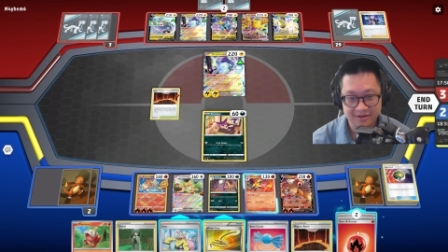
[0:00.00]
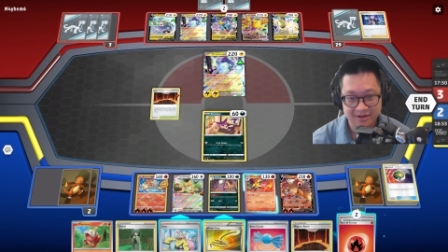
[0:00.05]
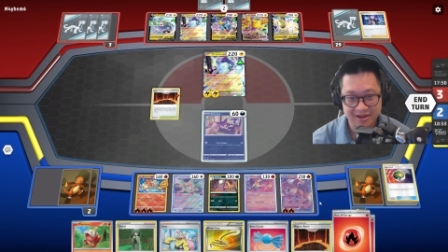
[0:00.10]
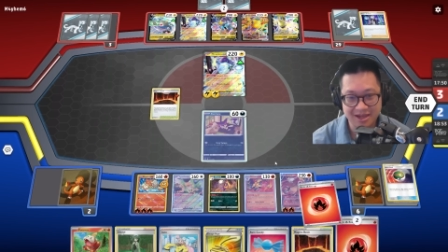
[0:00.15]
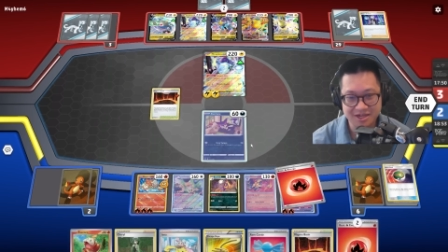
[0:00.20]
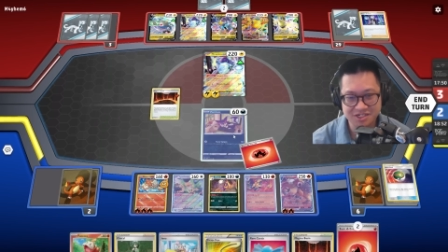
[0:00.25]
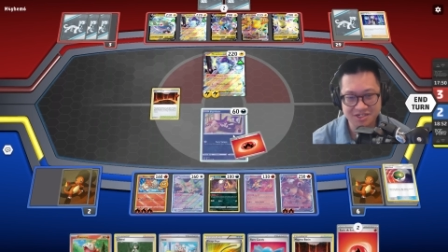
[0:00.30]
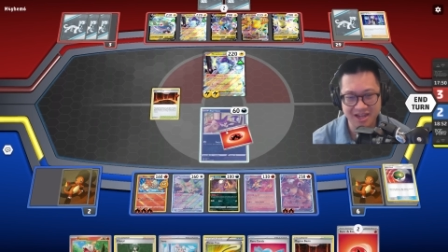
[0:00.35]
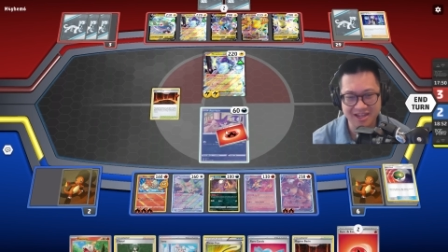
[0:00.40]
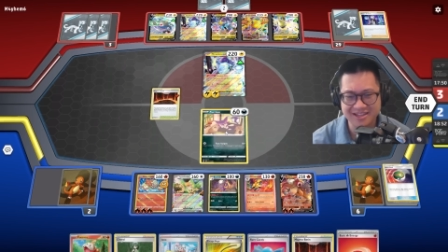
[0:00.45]

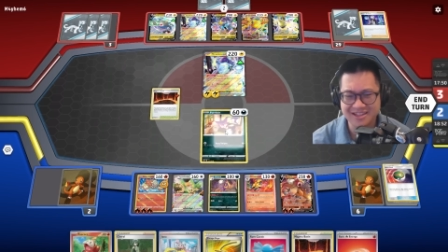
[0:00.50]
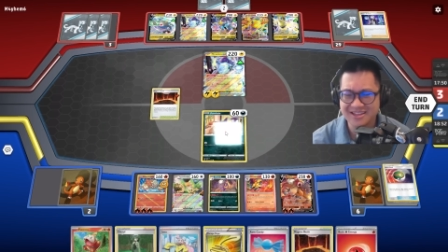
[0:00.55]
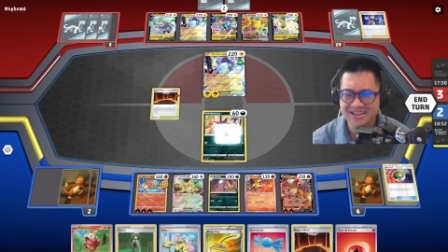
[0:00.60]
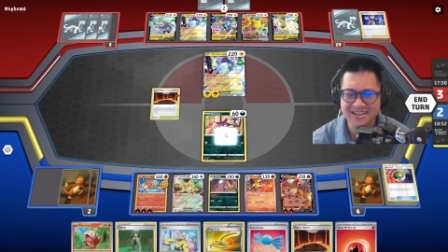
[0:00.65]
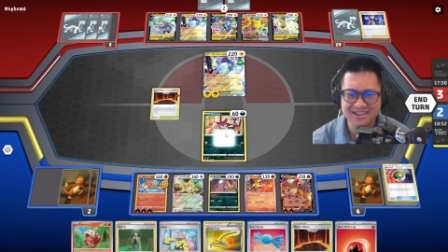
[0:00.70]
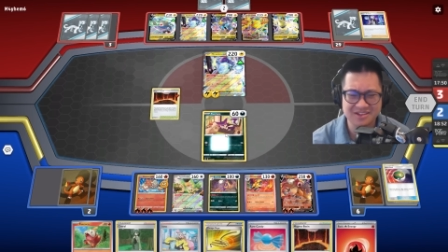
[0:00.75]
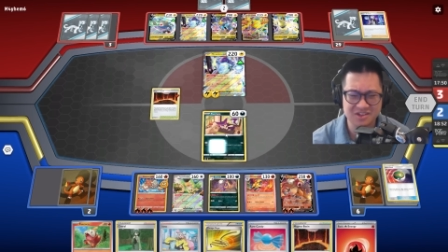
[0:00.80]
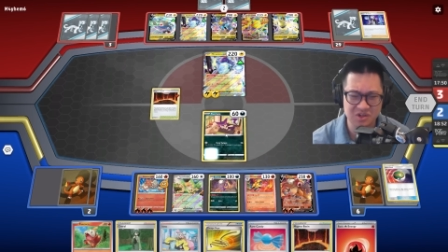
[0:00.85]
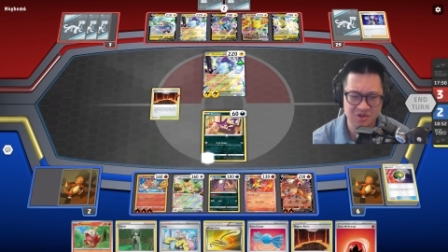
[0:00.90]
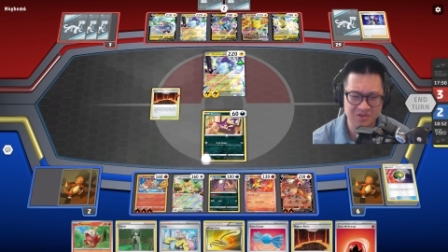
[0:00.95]
Actually, I didn't
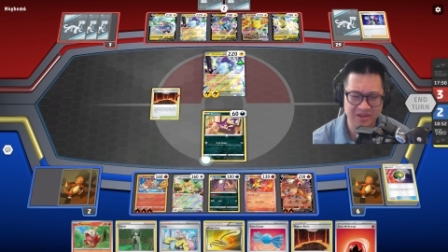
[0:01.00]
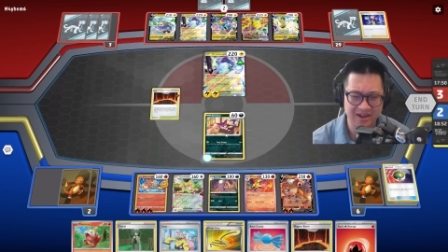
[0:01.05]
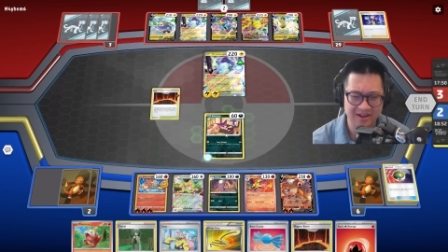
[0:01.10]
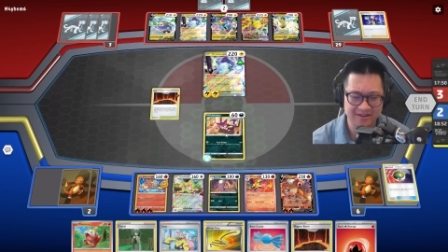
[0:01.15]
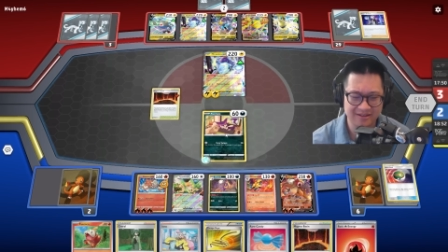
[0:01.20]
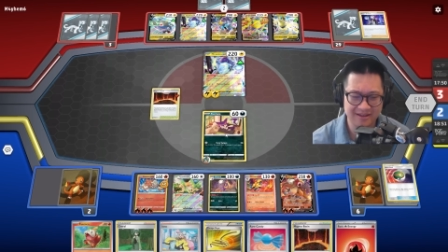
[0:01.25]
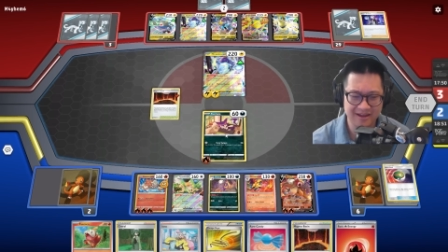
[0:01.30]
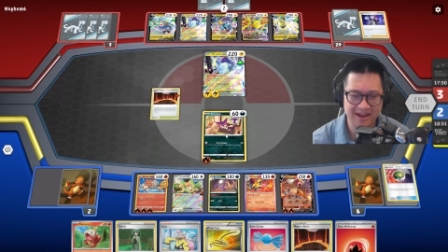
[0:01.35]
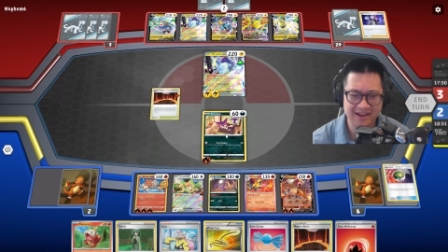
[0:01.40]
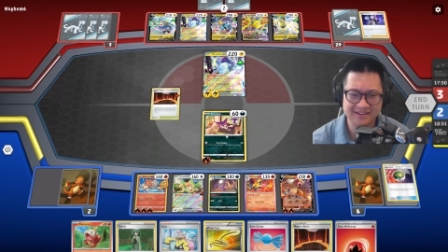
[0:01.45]
need to do that.
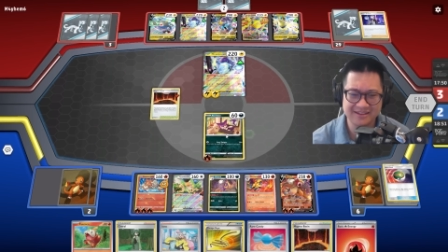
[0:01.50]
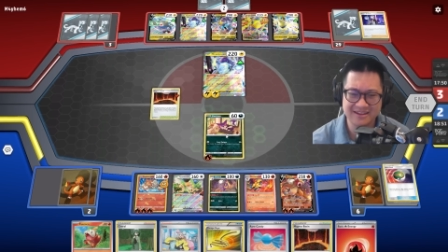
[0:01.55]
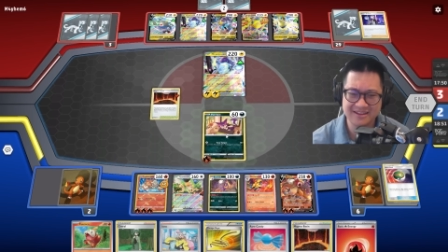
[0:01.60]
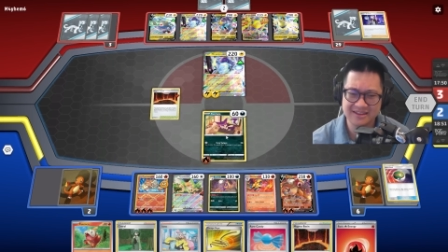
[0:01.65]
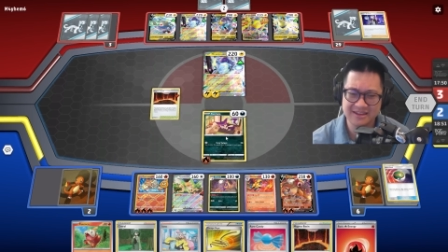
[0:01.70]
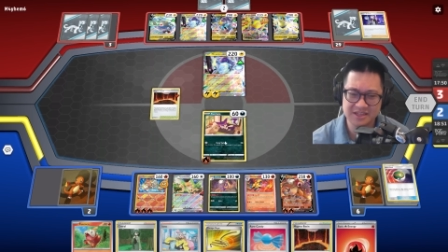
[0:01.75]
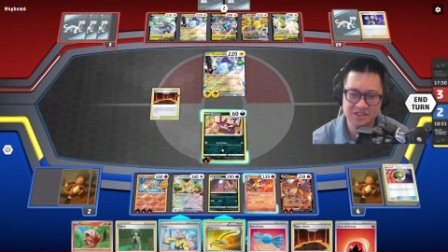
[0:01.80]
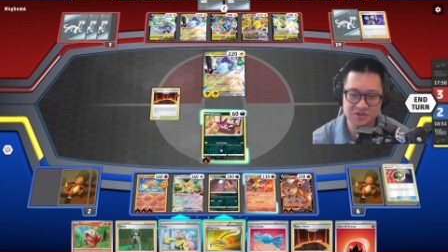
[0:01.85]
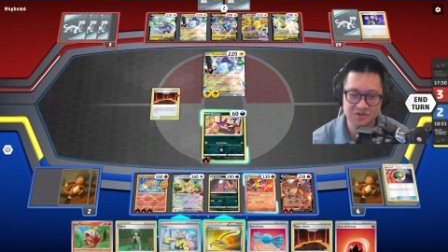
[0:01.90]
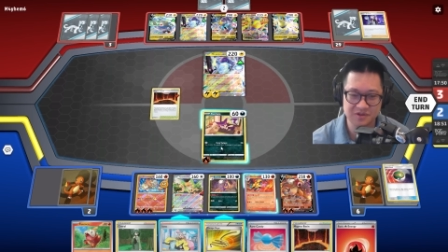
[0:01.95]
I didn't
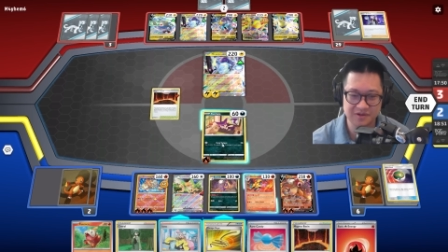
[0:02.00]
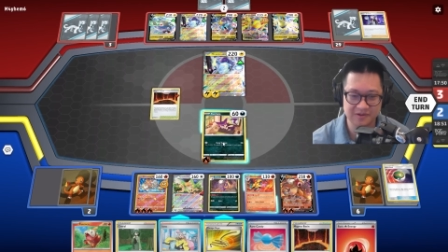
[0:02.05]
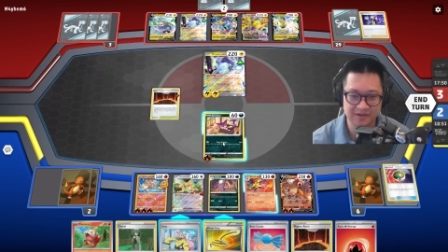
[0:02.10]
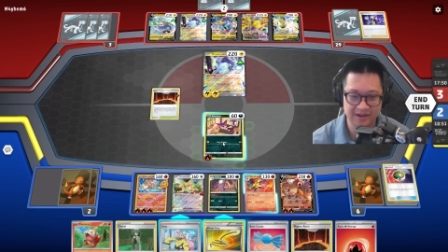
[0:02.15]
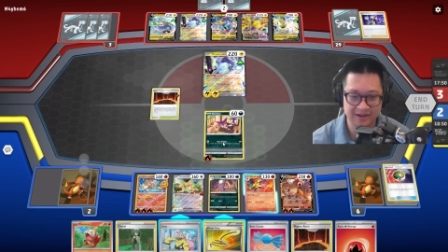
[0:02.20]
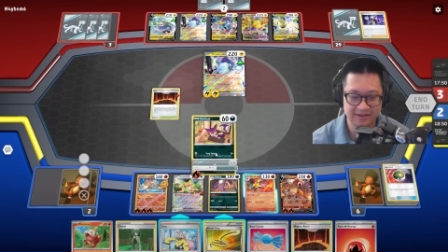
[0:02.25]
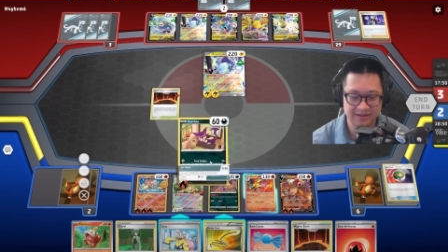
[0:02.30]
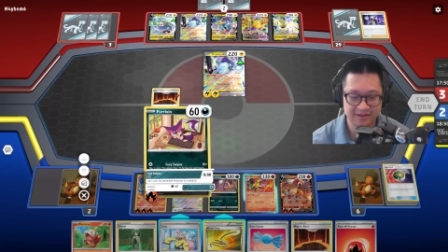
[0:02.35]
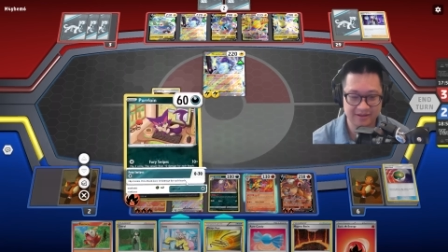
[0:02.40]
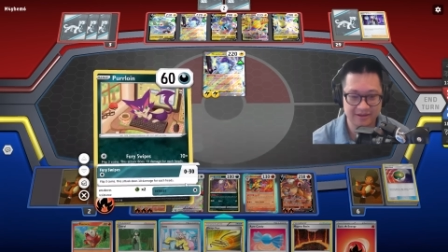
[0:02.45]
need to do
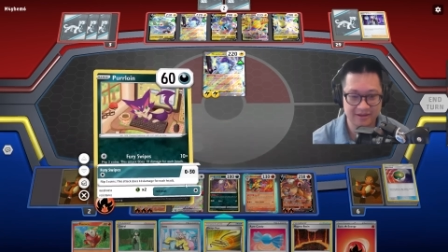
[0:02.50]
that.